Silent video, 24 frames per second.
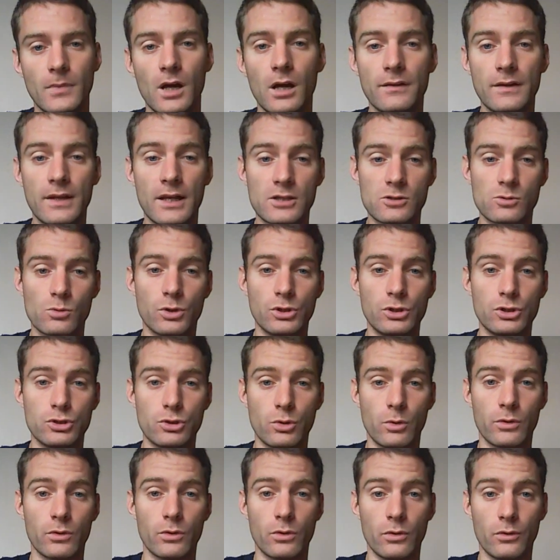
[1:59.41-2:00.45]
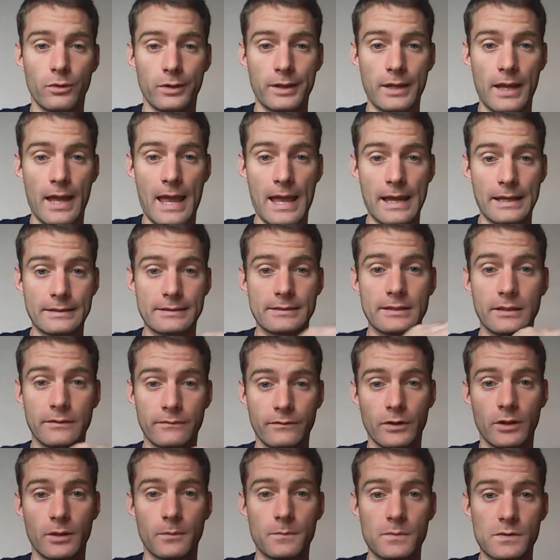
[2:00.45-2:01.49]
And that's what you do with all the at
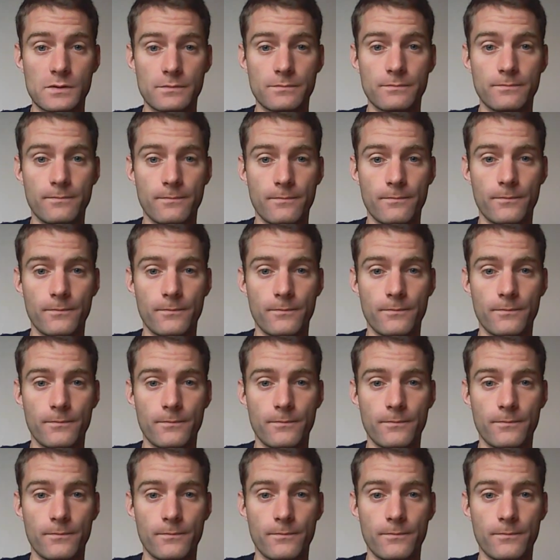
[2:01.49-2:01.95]
verbs.